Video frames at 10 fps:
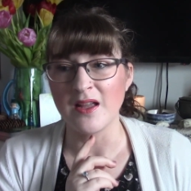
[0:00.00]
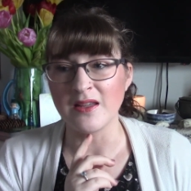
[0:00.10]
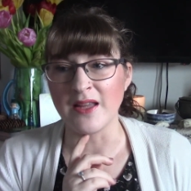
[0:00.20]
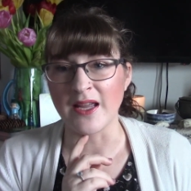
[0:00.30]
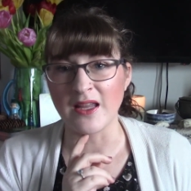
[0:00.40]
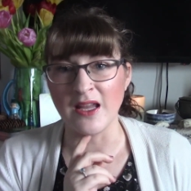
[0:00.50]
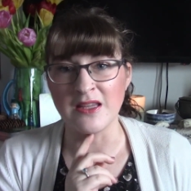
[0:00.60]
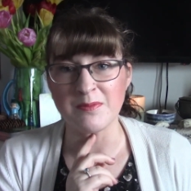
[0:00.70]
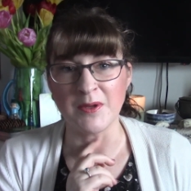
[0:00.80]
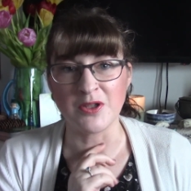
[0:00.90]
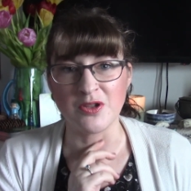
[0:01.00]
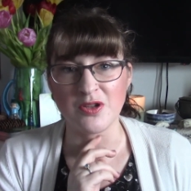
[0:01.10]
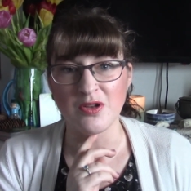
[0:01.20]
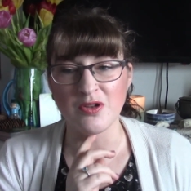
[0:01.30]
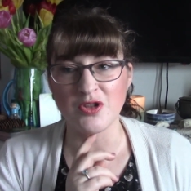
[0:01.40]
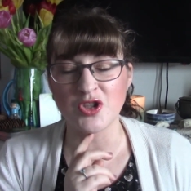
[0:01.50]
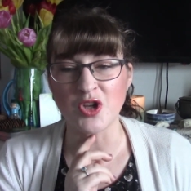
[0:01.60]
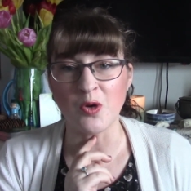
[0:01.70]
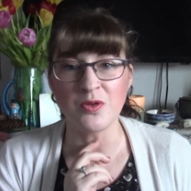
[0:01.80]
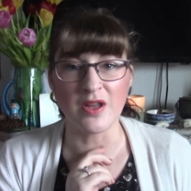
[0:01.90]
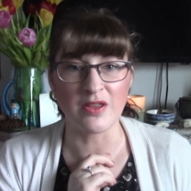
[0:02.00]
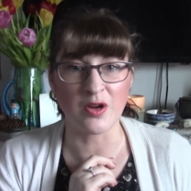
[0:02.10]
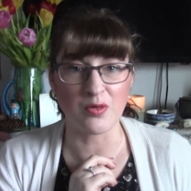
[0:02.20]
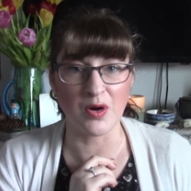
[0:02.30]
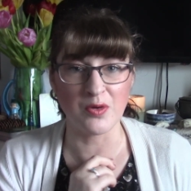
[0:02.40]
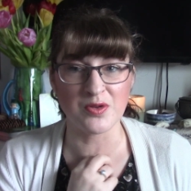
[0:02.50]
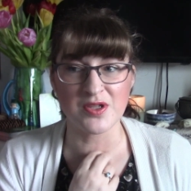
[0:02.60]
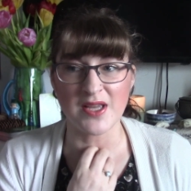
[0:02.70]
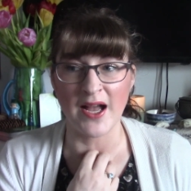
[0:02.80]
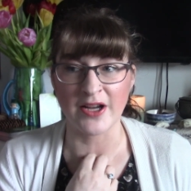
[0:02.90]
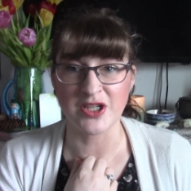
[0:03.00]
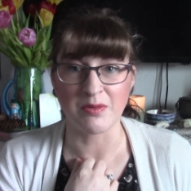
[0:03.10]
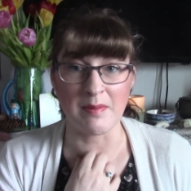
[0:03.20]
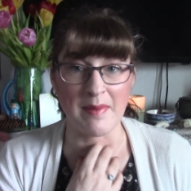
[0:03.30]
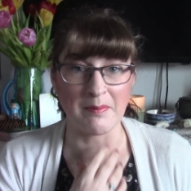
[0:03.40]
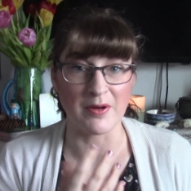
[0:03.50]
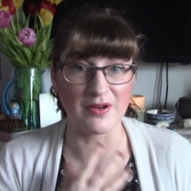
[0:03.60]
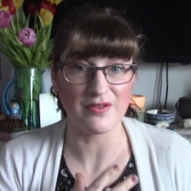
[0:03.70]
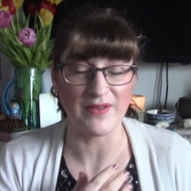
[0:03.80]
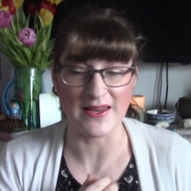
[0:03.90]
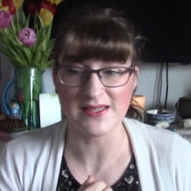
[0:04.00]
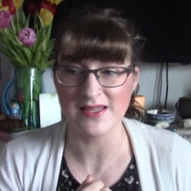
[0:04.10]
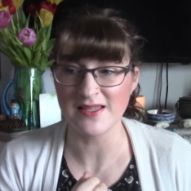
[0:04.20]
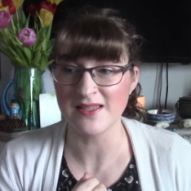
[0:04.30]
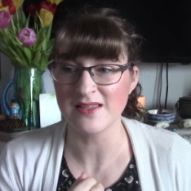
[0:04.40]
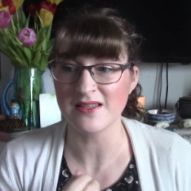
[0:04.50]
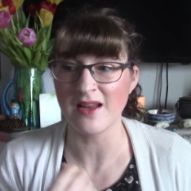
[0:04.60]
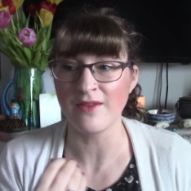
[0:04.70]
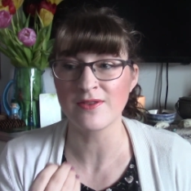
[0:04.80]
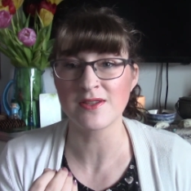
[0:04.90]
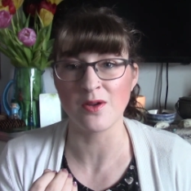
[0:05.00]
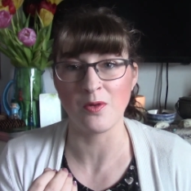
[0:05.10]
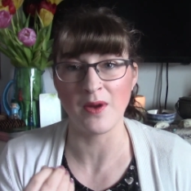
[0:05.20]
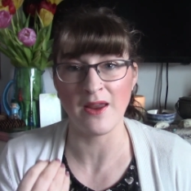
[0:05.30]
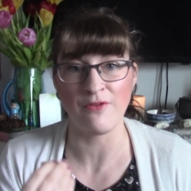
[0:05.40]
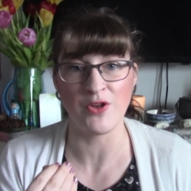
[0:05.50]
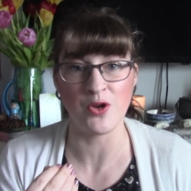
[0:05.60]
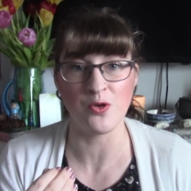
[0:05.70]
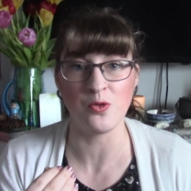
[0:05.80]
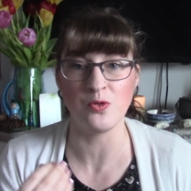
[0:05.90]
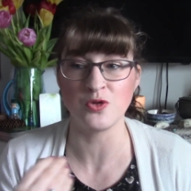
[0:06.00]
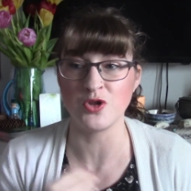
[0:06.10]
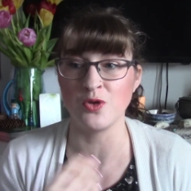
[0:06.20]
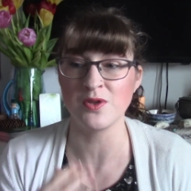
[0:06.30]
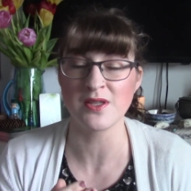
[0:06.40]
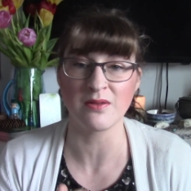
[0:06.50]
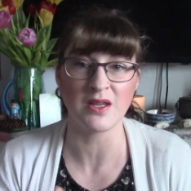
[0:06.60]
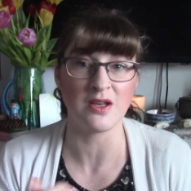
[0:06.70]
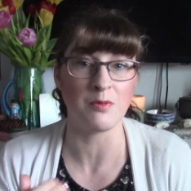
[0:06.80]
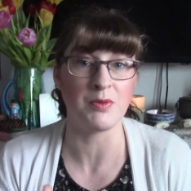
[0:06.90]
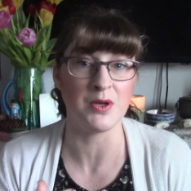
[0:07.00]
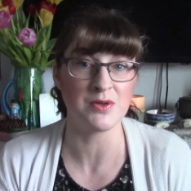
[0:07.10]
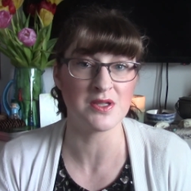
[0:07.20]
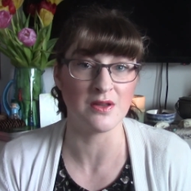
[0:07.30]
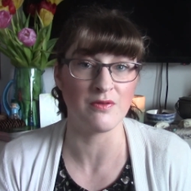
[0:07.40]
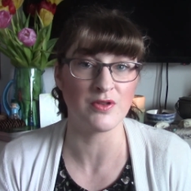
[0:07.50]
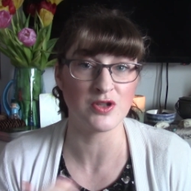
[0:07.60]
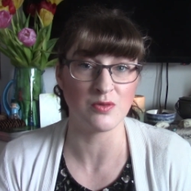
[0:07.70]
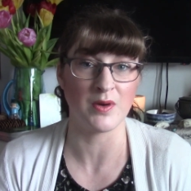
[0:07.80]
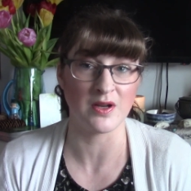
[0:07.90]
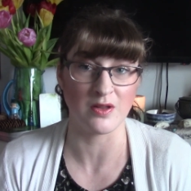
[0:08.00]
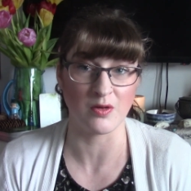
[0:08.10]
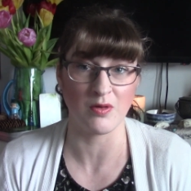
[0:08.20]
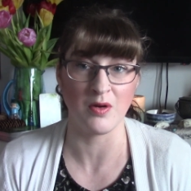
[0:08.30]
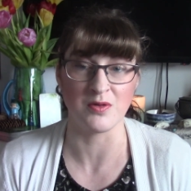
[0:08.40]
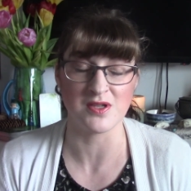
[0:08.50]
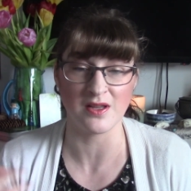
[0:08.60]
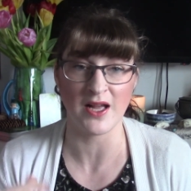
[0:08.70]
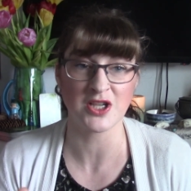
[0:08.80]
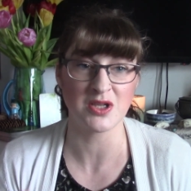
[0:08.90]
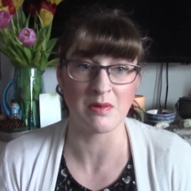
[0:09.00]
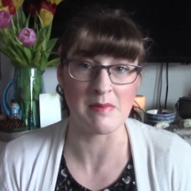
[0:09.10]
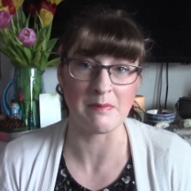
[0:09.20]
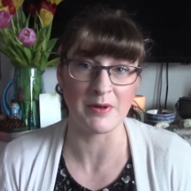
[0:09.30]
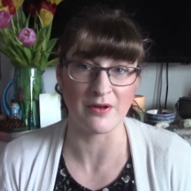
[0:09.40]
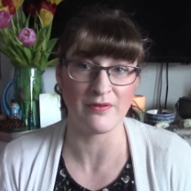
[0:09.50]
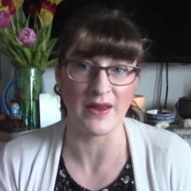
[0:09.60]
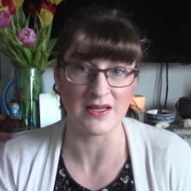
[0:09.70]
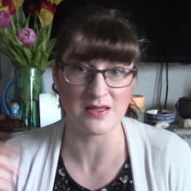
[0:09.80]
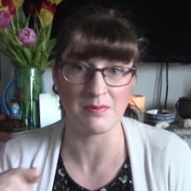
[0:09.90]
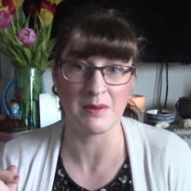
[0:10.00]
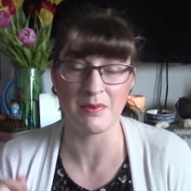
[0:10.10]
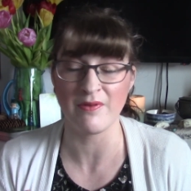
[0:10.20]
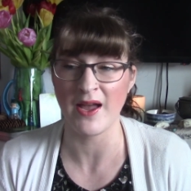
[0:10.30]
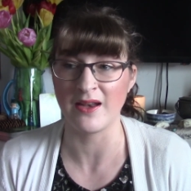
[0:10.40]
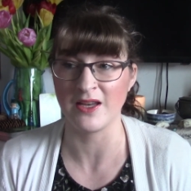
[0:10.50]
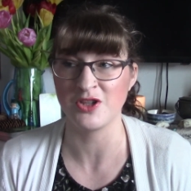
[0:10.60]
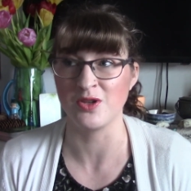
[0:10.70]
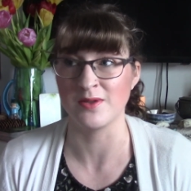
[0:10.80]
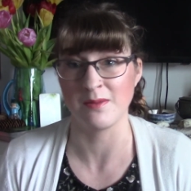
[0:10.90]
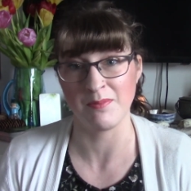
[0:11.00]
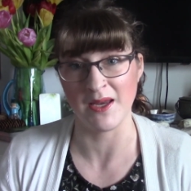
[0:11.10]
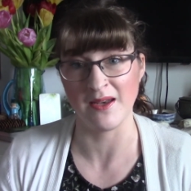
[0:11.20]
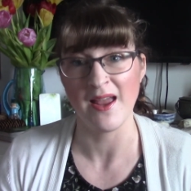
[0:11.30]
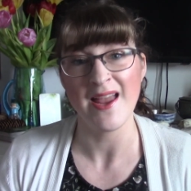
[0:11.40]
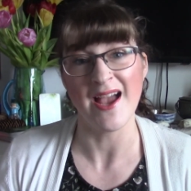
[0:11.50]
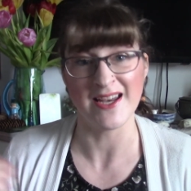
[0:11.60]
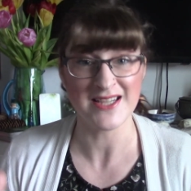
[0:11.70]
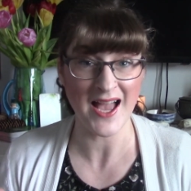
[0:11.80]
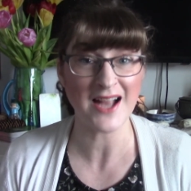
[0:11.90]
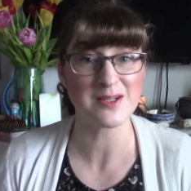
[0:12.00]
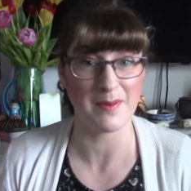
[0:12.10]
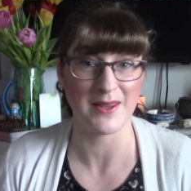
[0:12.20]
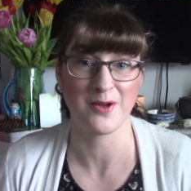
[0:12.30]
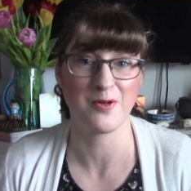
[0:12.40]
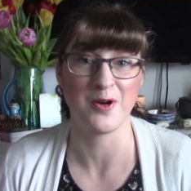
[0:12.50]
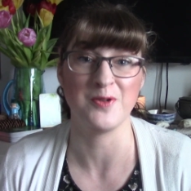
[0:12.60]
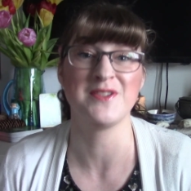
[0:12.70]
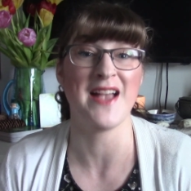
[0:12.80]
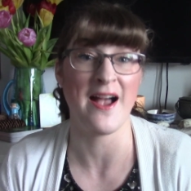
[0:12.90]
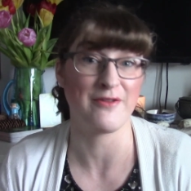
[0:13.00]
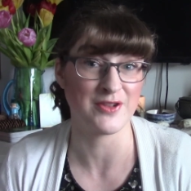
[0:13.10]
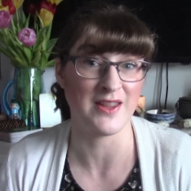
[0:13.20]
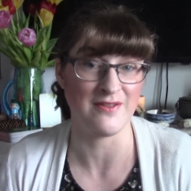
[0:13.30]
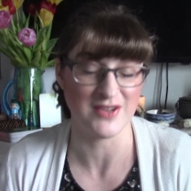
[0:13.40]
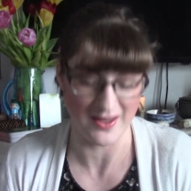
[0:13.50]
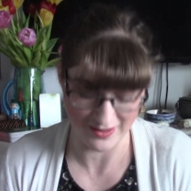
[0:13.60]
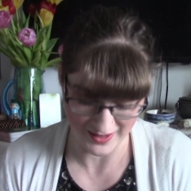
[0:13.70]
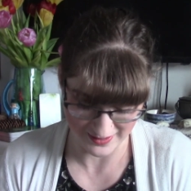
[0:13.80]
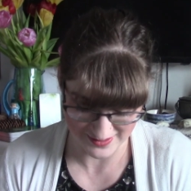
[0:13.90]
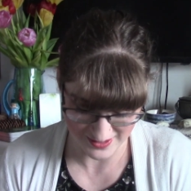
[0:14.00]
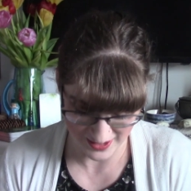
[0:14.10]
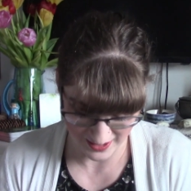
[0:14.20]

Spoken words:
like it's been shown that the crows actually remember faces and stuff. So if you do something abusive to one of the crows, they'll actually remember your face. And people have had issues with being attacked by the crows after they've done things